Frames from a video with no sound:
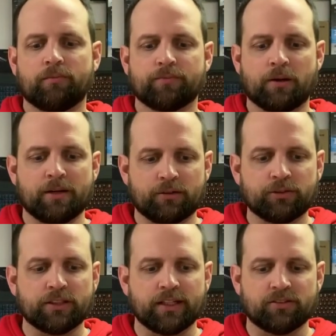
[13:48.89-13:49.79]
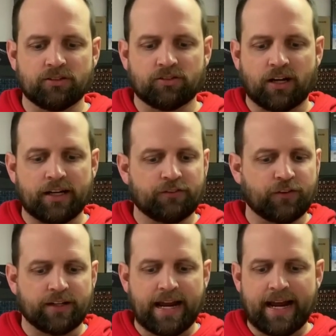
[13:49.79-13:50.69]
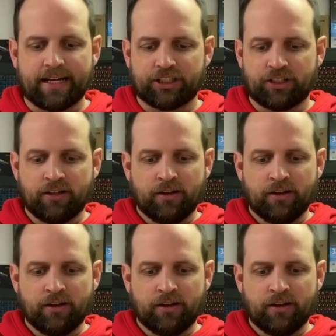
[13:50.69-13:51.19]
I mean, it really is designed for your dash.